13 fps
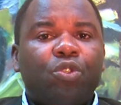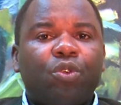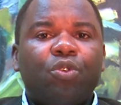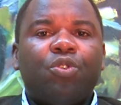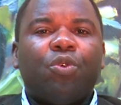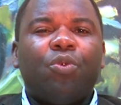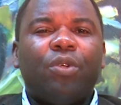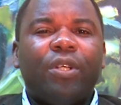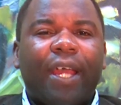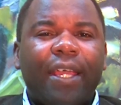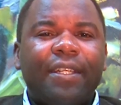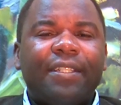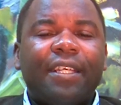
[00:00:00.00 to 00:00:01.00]

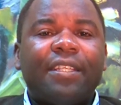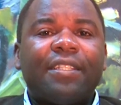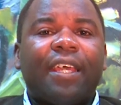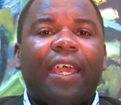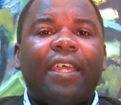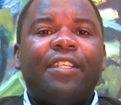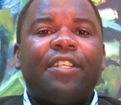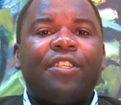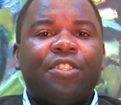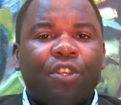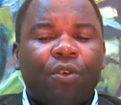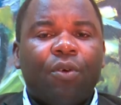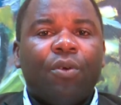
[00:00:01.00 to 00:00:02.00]

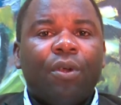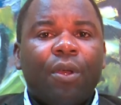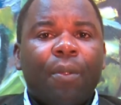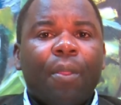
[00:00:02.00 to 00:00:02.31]
229680.